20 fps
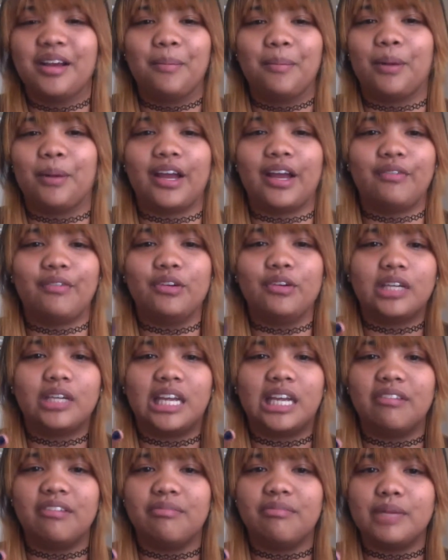But if you
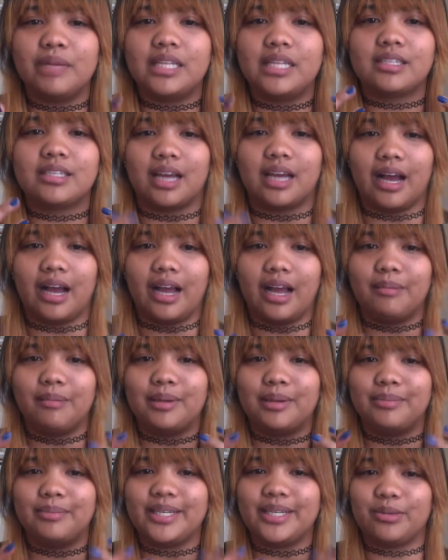give me time
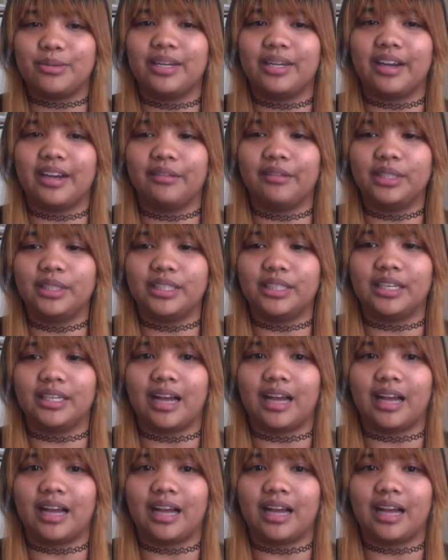in between everything,